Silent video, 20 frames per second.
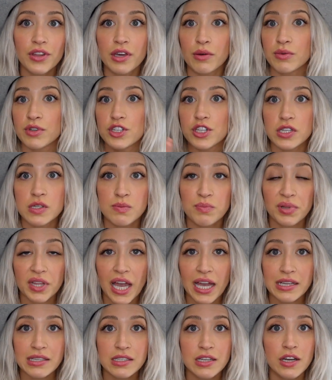that was just
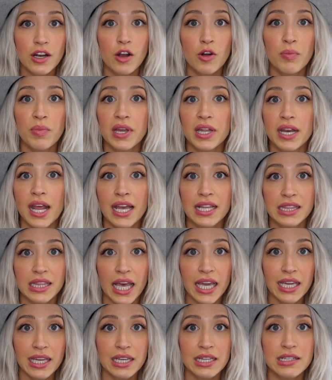blasted open and
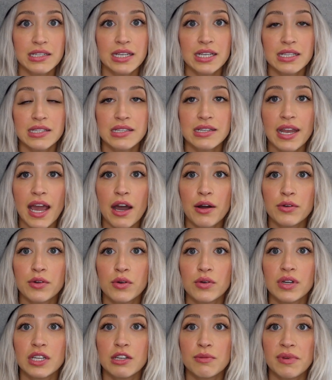lightened is now
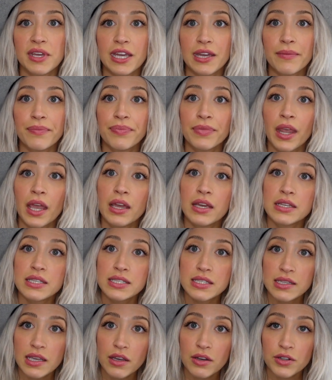going to be
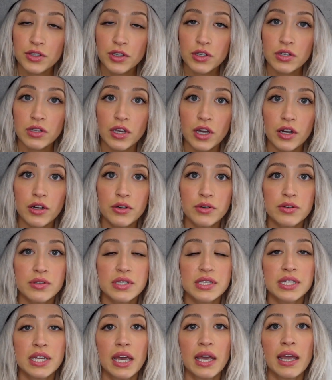sealed
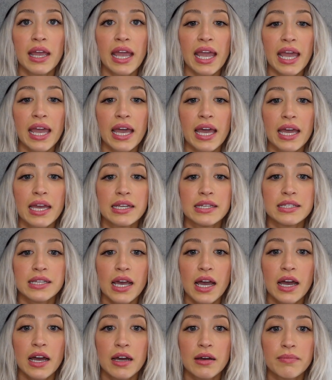closed and
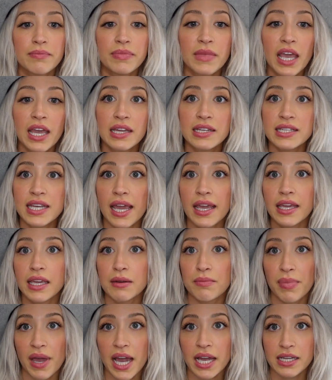
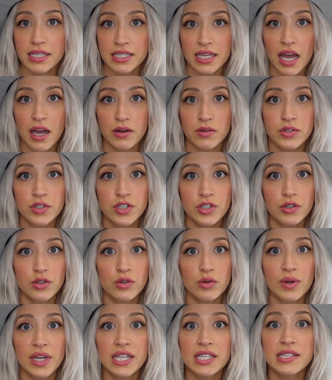taken back down
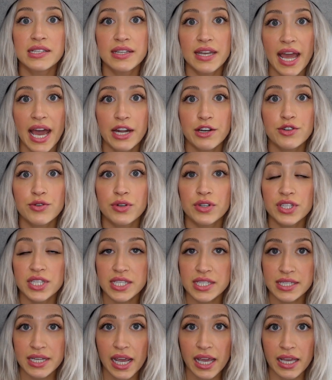to its natural
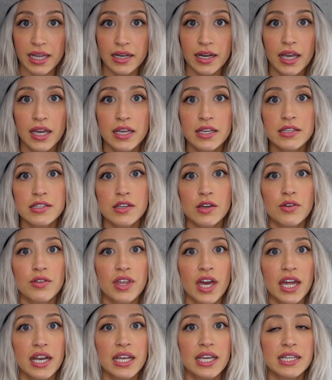state, so
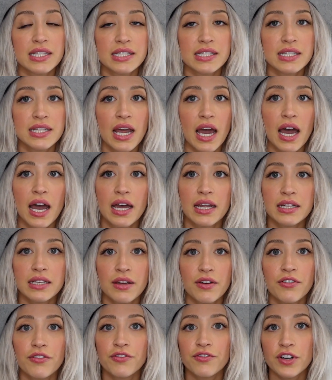that it's not
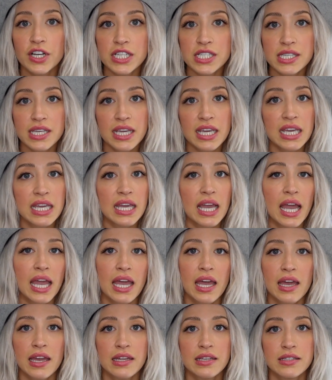frizzy
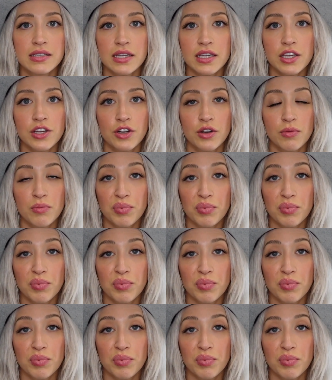and, you know,